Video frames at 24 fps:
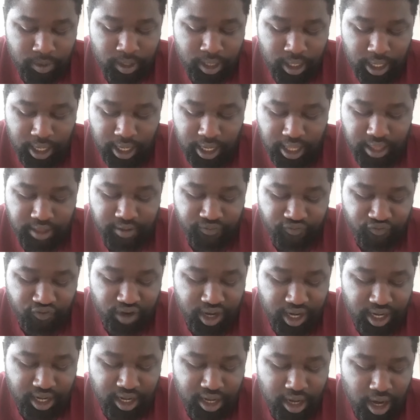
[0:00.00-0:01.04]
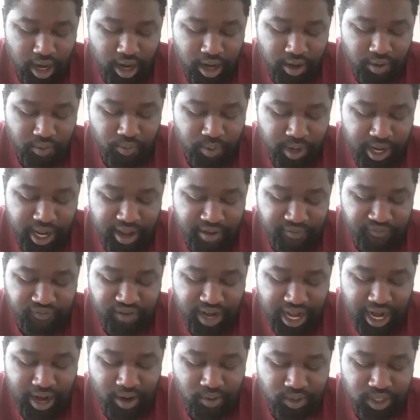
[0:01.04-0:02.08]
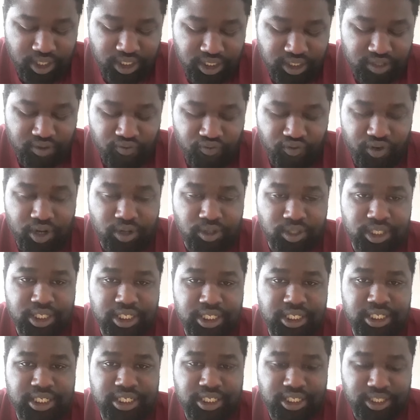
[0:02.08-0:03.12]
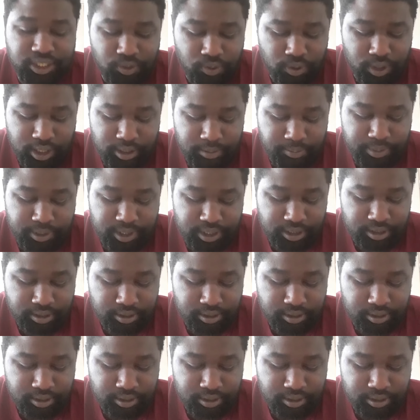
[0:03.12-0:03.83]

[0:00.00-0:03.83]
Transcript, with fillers: In the front garden, we have flowers, roses, and tulips.